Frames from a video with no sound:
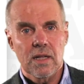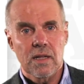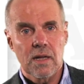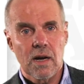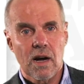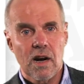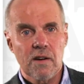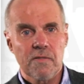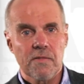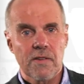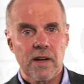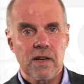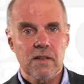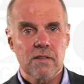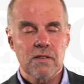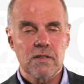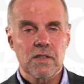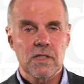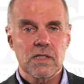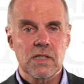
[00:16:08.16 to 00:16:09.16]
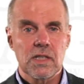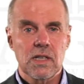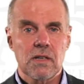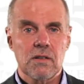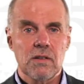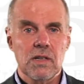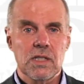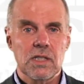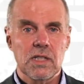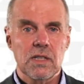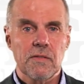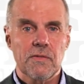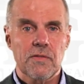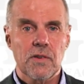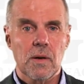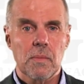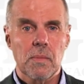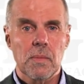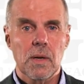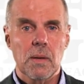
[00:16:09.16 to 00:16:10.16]
The R factor is increasing
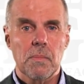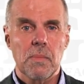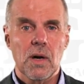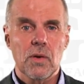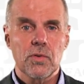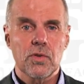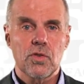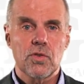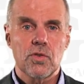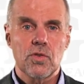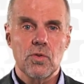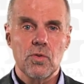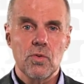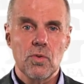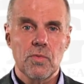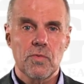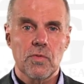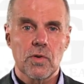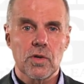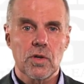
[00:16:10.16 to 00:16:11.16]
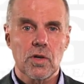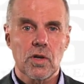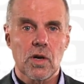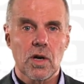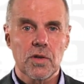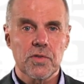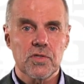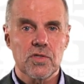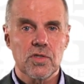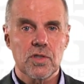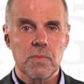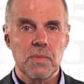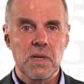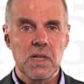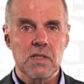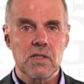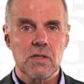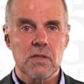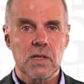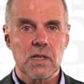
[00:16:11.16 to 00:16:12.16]
from about 2 for the constant
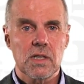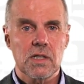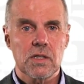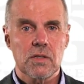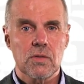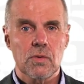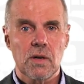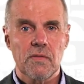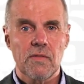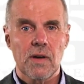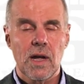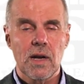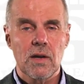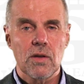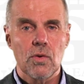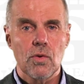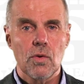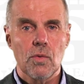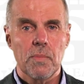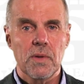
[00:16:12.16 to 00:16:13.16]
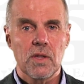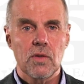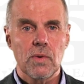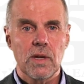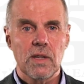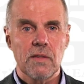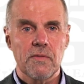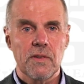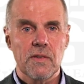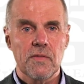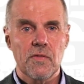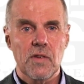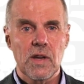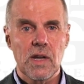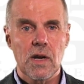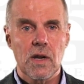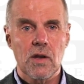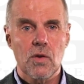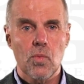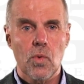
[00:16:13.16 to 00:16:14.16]
mean stress to a value between
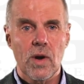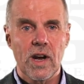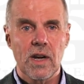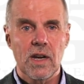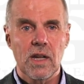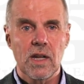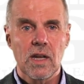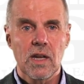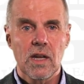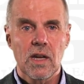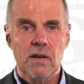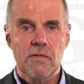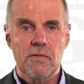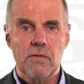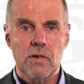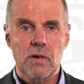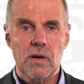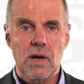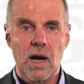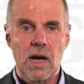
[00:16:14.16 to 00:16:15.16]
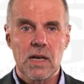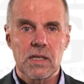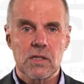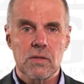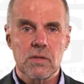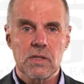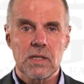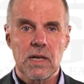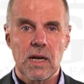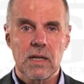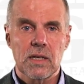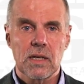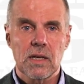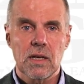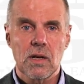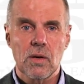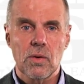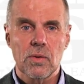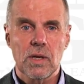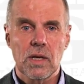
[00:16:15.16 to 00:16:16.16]
15 and 20 for
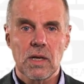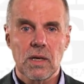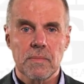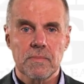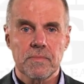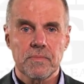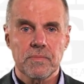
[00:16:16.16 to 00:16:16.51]
isostatic loading.